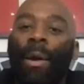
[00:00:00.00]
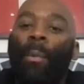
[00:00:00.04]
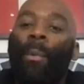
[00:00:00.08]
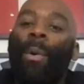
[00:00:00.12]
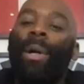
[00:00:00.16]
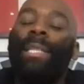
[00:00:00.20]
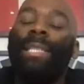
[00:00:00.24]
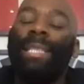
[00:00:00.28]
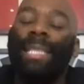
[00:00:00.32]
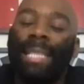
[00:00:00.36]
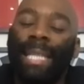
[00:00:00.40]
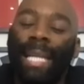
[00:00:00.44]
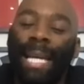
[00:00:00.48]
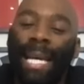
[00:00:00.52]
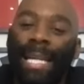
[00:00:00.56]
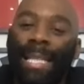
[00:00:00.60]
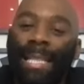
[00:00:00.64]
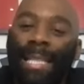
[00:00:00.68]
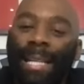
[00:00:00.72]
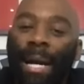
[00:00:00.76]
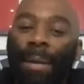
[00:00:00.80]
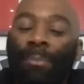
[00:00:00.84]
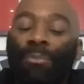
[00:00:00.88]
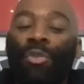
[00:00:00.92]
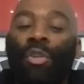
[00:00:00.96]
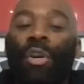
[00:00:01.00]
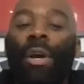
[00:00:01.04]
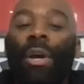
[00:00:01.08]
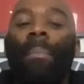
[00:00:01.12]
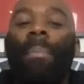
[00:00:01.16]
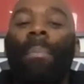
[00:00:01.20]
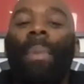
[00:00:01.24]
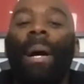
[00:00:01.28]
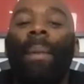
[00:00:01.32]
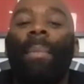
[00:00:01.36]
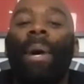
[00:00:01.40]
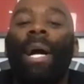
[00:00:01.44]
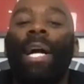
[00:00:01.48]
Once again, I'm
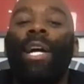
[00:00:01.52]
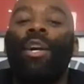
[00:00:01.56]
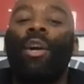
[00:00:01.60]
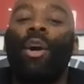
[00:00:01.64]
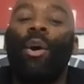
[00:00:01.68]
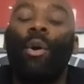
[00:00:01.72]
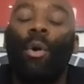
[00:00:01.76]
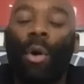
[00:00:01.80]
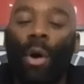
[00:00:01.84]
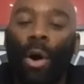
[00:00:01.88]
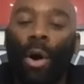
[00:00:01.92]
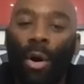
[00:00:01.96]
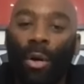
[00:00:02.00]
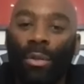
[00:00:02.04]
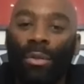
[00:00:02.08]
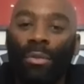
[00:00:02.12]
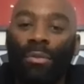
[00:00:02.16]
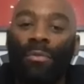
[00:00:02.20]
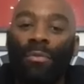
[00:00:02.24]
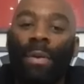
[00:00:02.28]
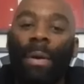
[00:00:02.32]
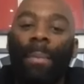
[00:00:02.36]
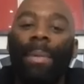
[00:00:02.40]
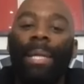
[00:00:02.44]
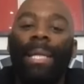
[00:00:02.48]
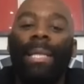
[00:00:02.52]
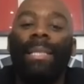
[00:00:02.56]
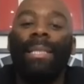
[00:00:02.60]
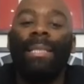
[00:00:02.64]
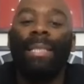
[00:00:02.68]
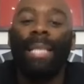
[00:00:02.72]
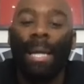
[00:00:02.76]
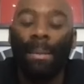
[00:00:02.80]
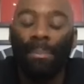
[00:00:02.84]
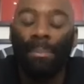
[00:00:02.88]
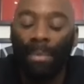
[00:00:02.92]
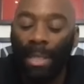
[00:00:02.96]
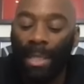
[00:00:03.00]
joined by my co-host Femi and
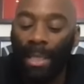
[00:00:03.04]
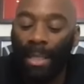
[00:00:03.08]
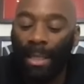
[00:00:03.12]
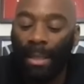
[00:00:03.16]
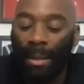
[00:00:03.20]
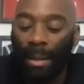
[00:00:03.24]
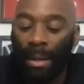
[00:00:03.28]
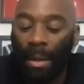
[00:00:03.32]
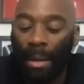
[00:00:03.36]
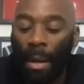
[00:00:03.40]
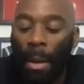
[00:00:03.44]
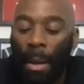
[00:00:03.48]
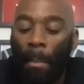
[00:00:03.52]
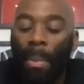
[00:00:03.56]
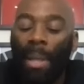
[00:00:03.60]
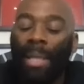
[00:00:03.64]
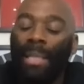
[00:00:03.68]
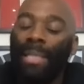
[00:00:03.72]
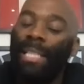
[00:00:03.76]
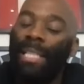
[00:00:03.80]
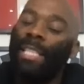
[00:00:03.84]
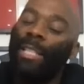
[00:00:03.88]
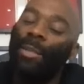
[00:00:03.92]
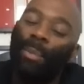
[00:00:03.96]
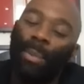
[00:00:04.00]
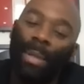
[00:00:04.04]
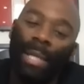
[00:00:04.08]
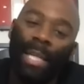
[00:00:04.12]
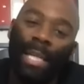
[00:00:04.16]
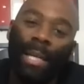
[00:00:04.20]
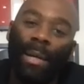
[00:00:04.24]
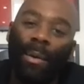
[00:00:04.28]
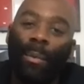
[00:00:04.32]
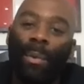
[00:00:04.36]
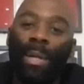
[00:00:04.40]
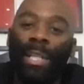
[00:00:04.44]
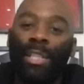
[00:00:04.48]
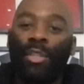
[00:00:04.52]
Samni, but this week
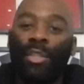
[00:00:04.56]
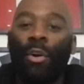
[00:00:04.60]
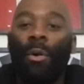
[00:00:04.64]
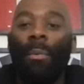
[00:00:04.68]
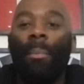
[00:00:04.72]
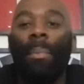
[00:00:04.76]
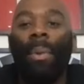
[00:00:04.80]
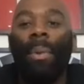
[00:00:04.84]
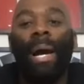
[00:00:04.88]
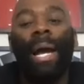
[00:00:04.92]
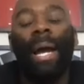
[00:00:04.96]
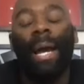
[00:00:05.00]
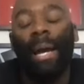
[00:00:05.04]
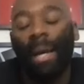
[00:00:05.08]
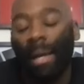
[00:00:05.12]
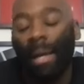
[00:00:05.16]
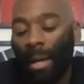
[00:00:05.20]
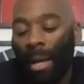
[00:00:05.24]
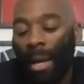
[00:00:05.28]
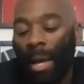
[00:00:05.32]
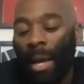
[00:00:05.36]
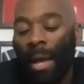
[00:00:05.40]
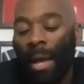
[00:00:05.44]
we're joined by a